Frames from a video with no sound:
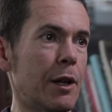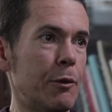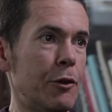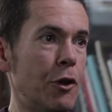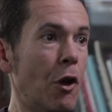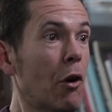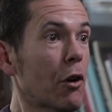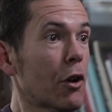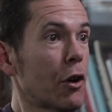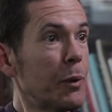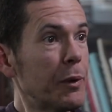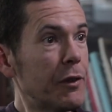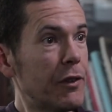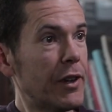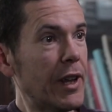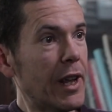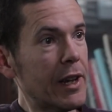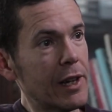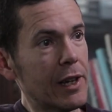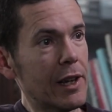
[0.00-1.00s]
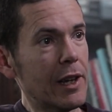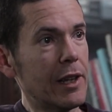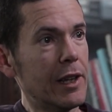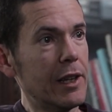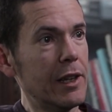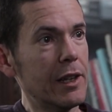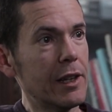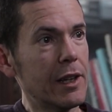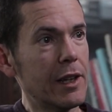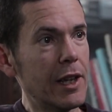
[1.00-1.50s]
not
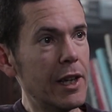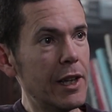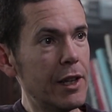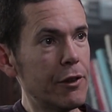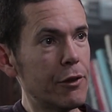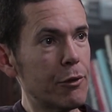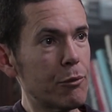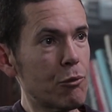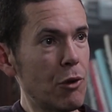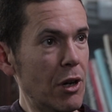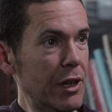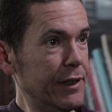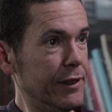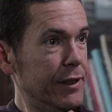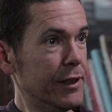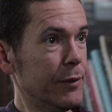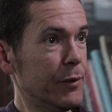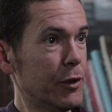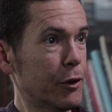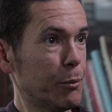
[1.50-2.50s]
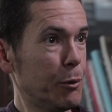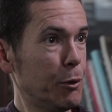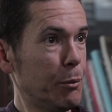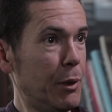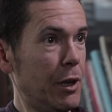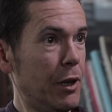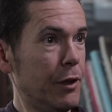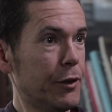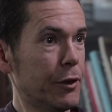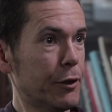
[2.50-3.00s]
coincidentally, is right in the visible
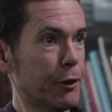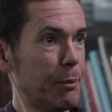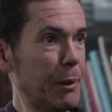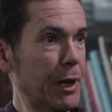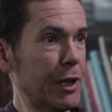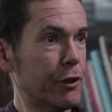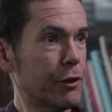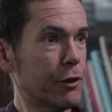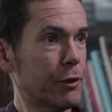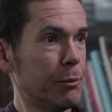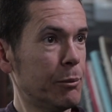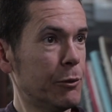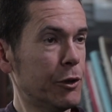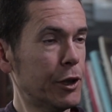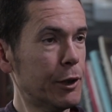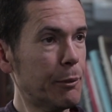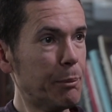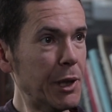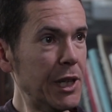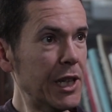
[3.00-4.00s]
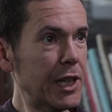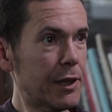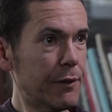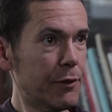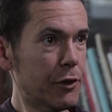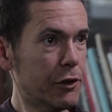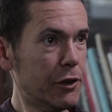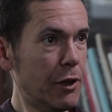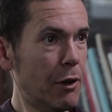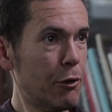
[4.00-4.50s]
part of the spectrum. So the peak
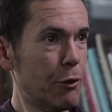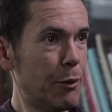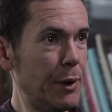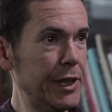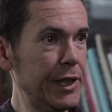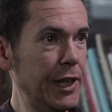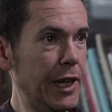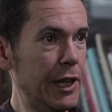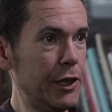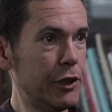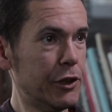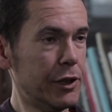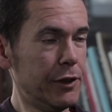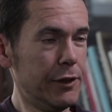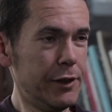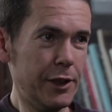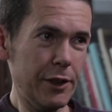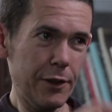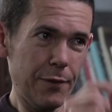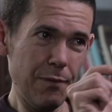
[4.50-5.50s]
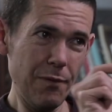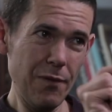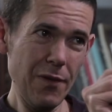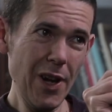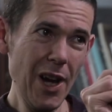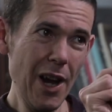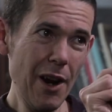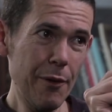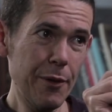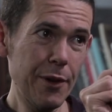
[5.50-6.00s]
of the solar radiation is at this
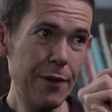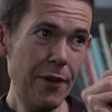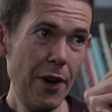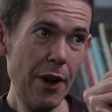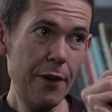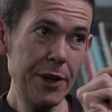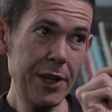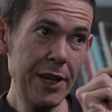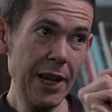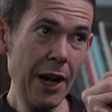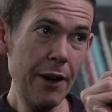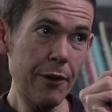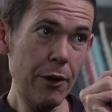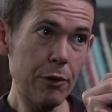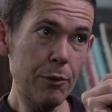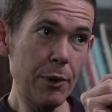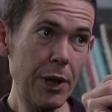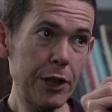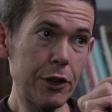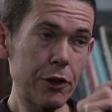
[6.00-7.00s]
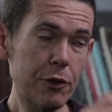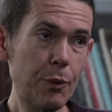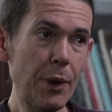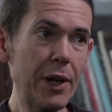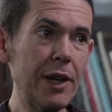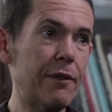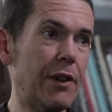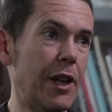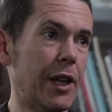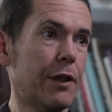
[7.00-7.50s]
very, very narrow range of
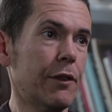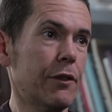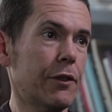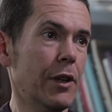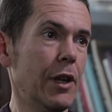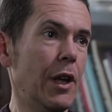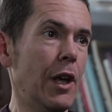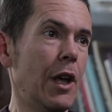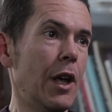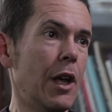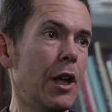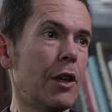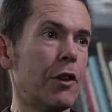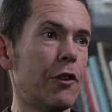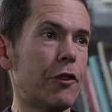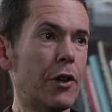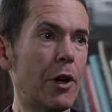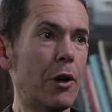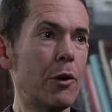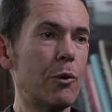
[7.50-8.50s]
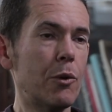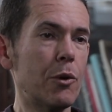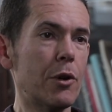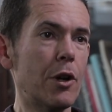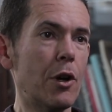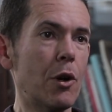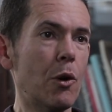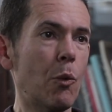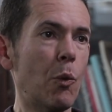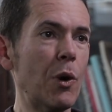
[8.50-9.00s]
wavelengths. So
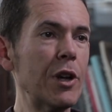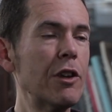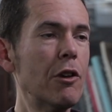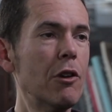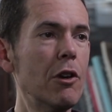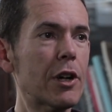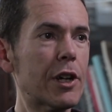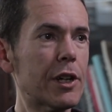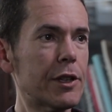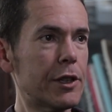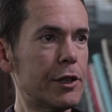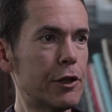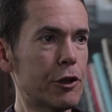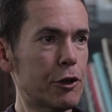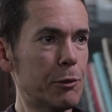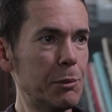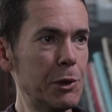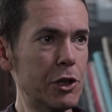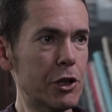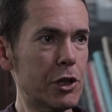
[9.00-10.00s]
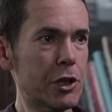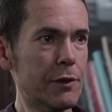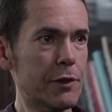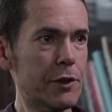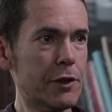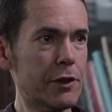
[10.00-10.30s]
when you look at the distribution of